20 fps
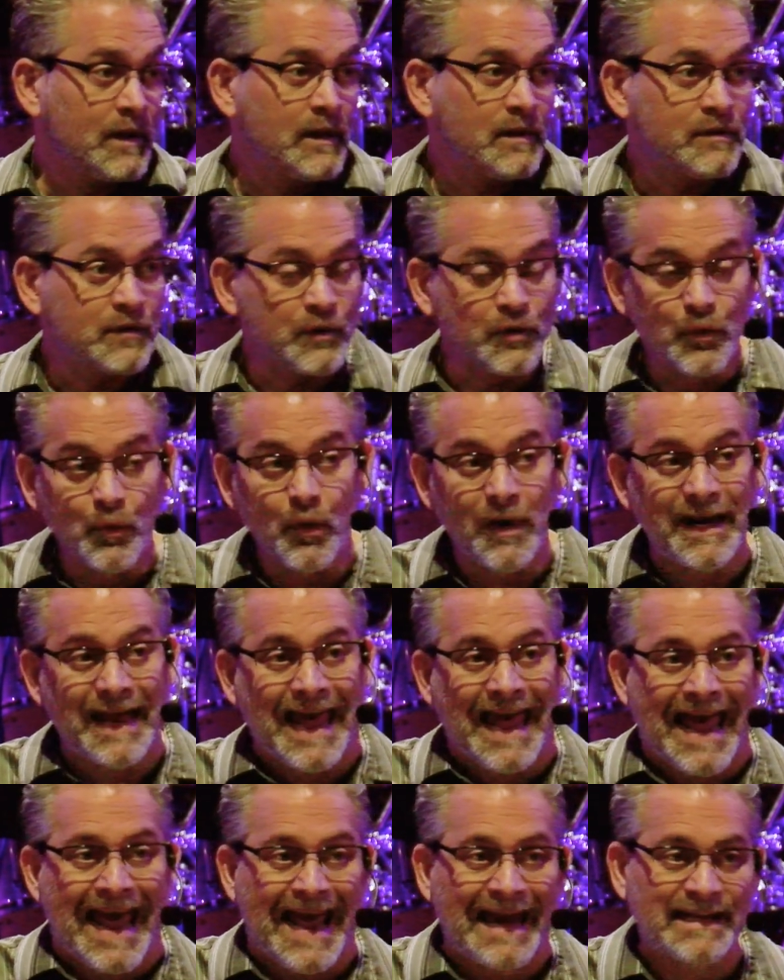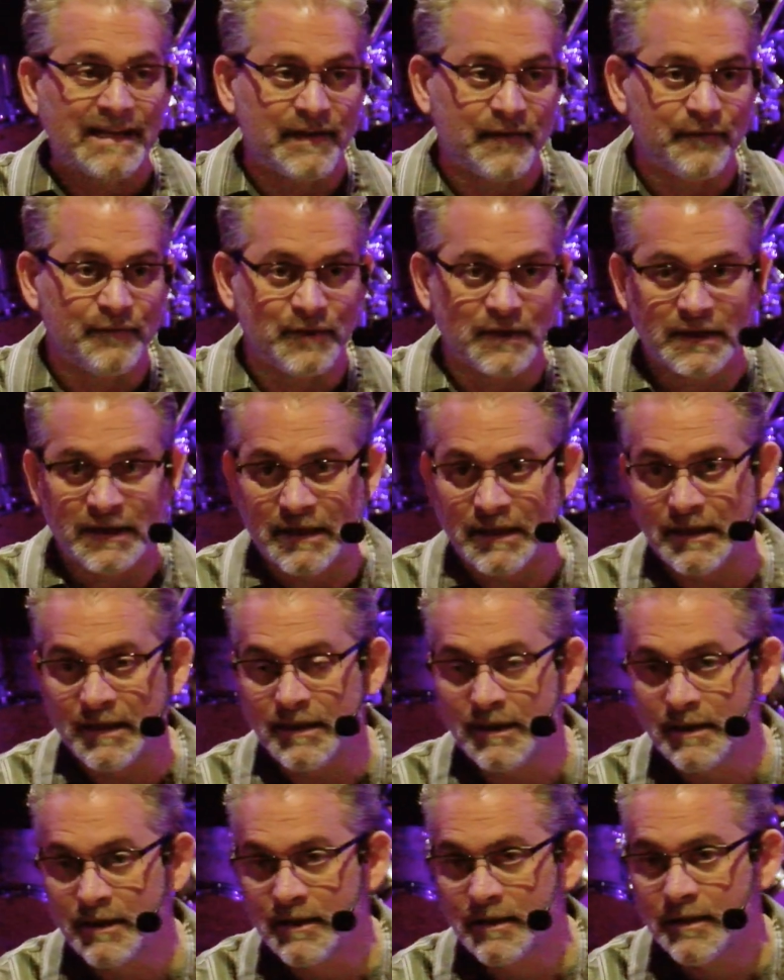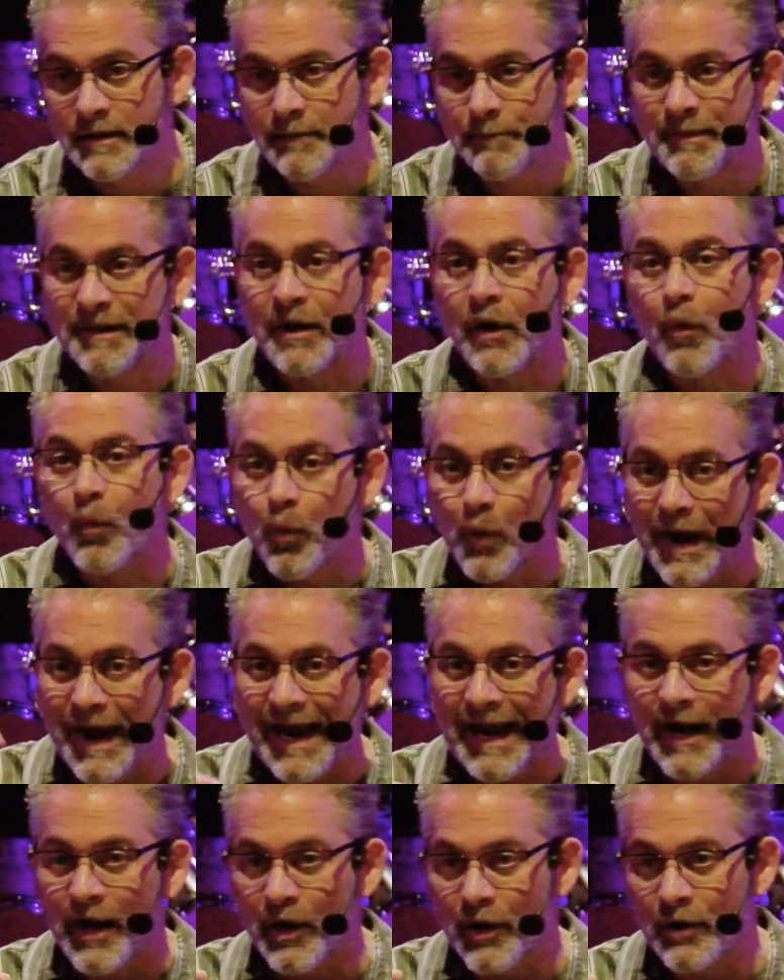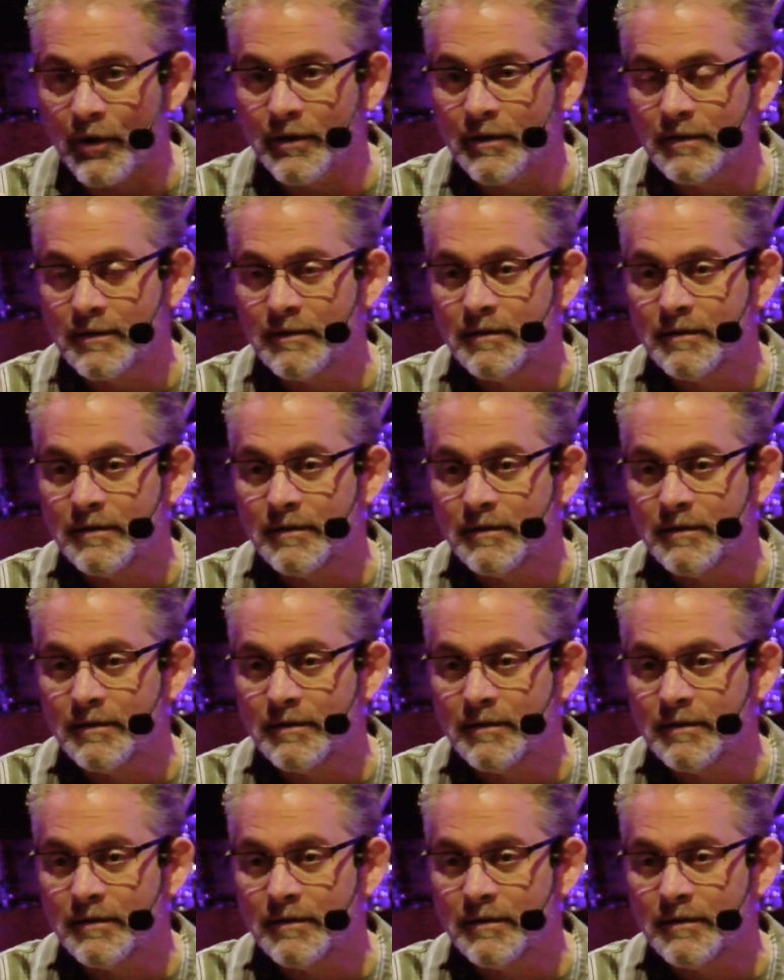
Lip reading: So you want to actively be aware